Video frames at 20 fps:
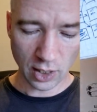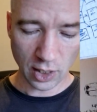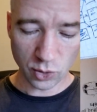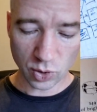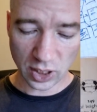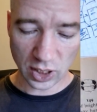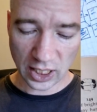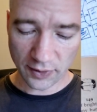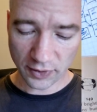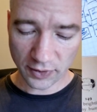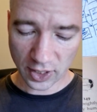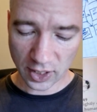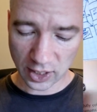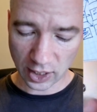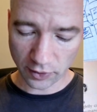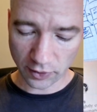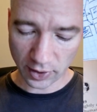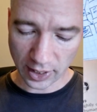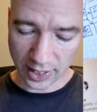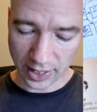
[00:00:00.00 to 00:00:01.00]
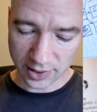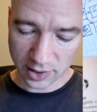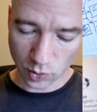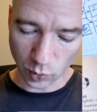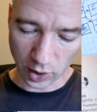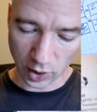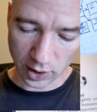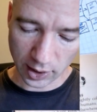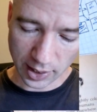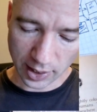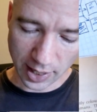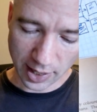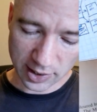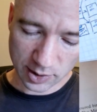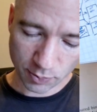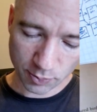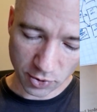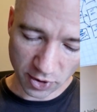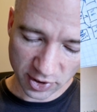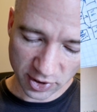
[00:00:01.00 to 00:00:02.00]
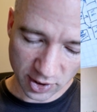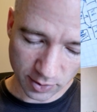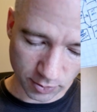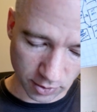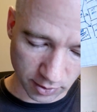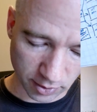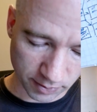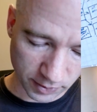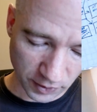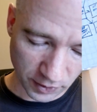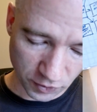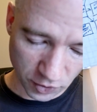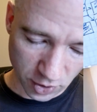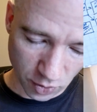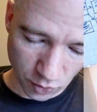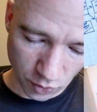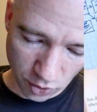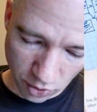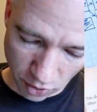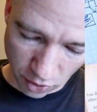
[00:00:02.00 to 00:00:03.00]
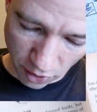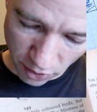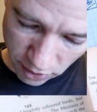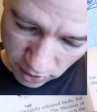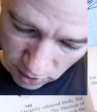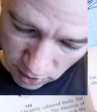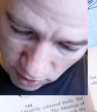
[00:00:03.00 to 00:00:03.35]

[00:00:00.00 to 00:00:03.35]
You leave the clearing as quickly as possible. If you go north,